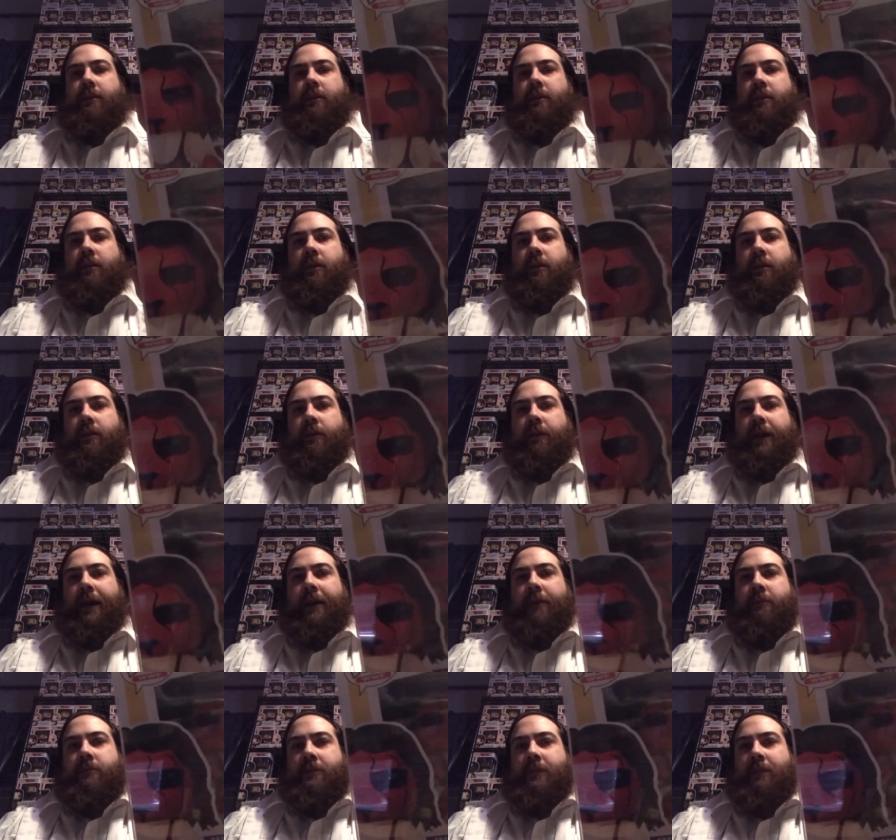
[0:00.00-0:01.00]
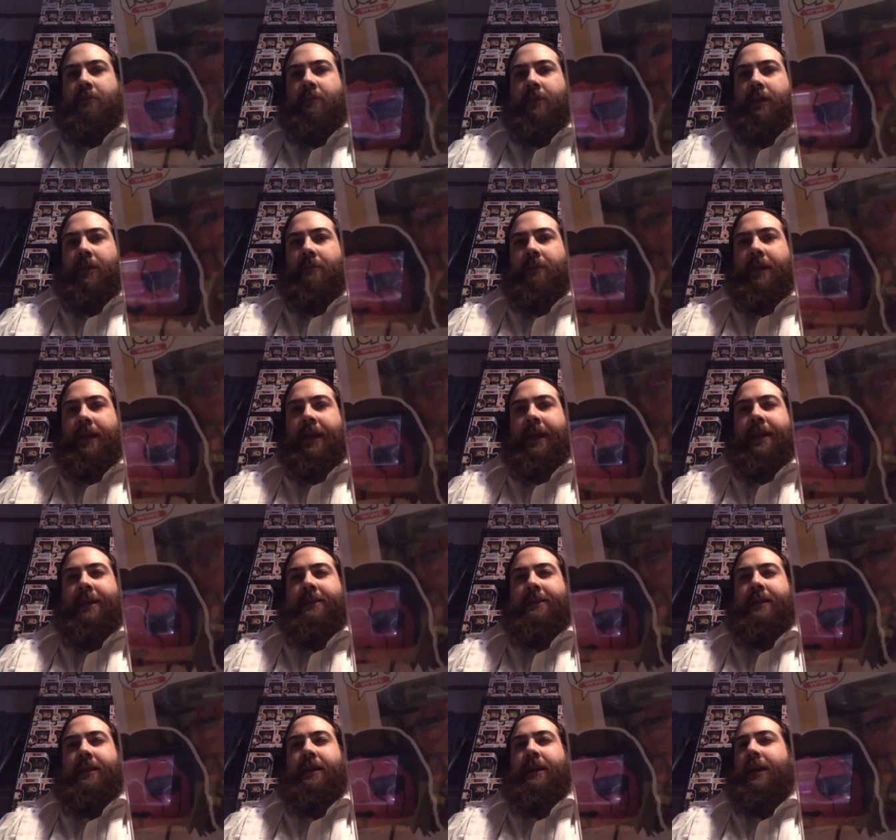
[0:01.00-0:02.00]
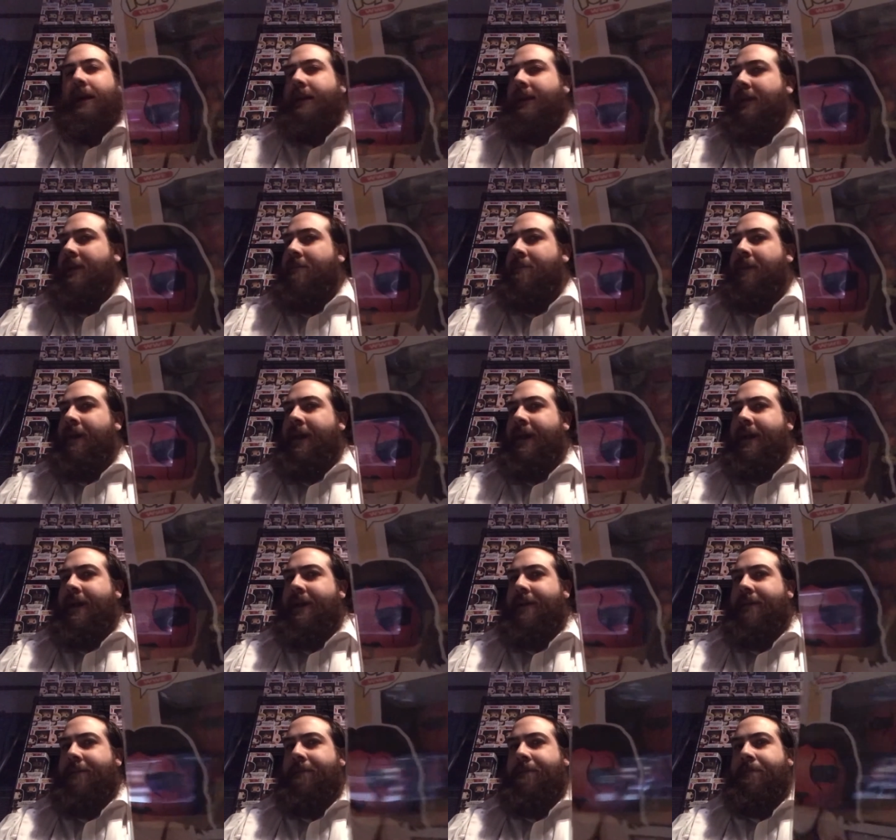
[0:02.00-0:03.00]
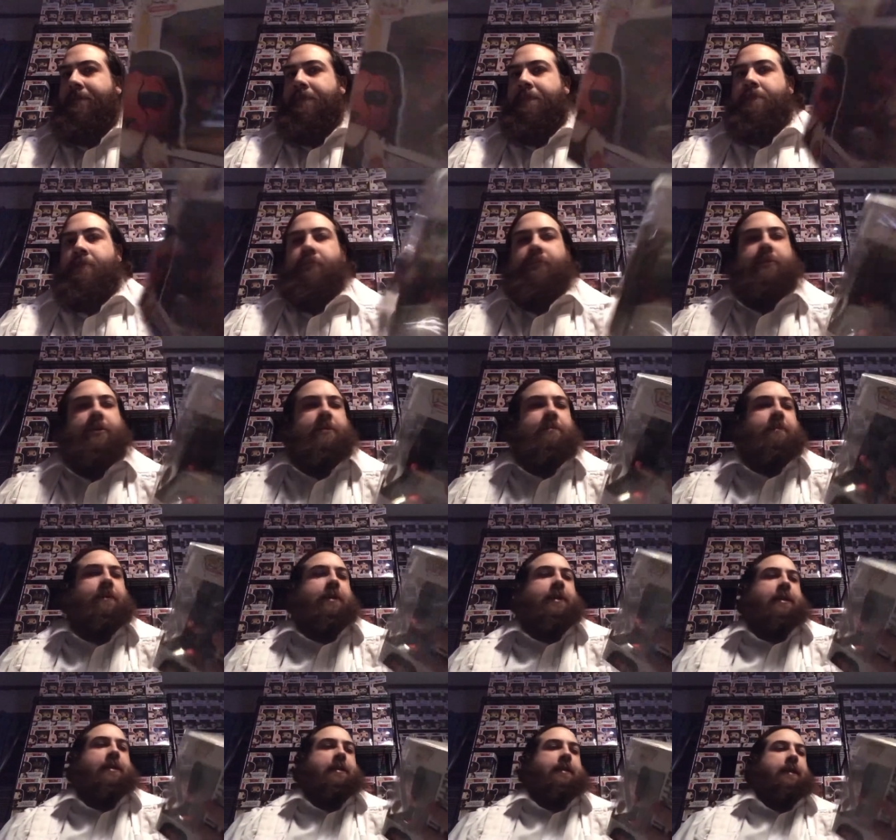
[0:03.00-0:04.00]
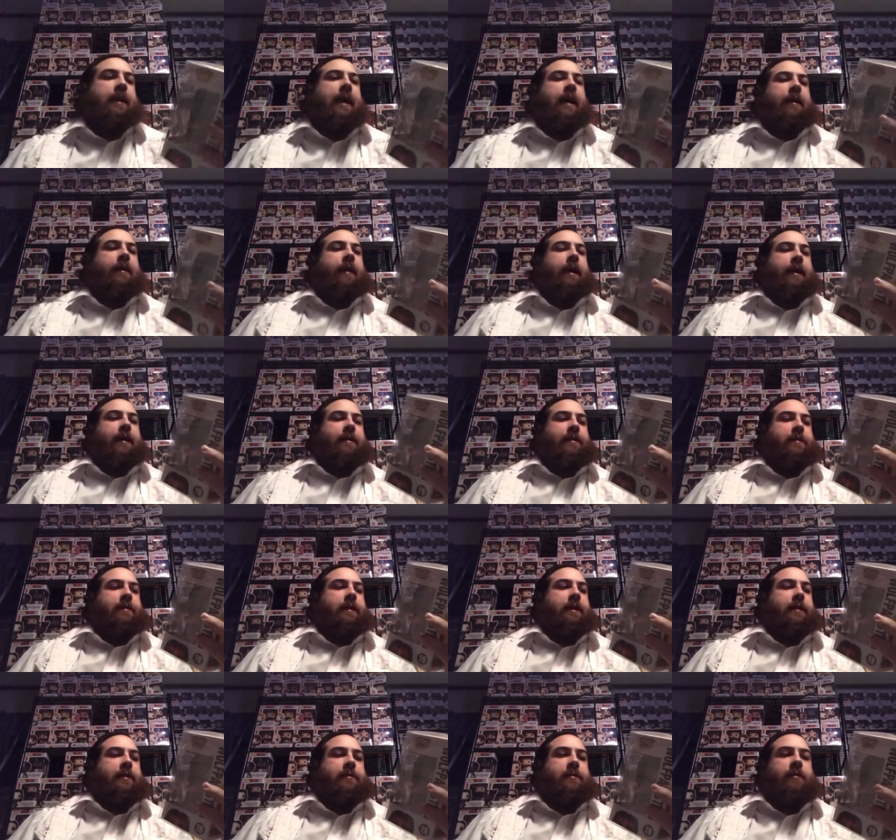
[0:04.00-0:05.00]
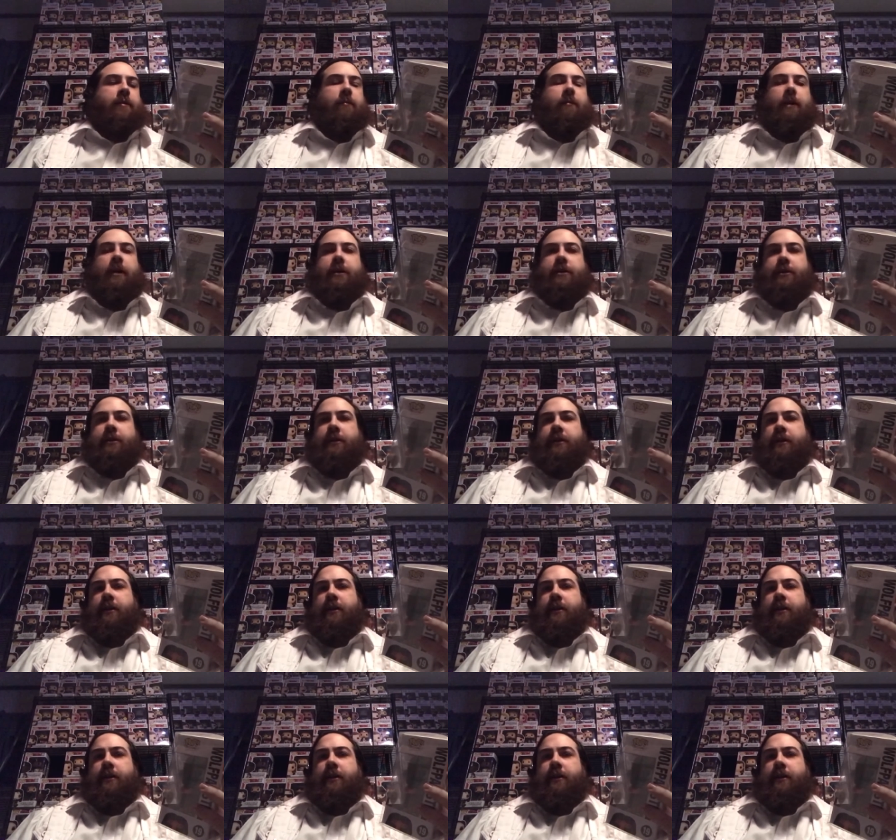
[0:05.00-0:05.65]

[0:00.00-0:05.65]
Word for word: you know, I was able to get my hands on it on eBay just because I like this thing so much.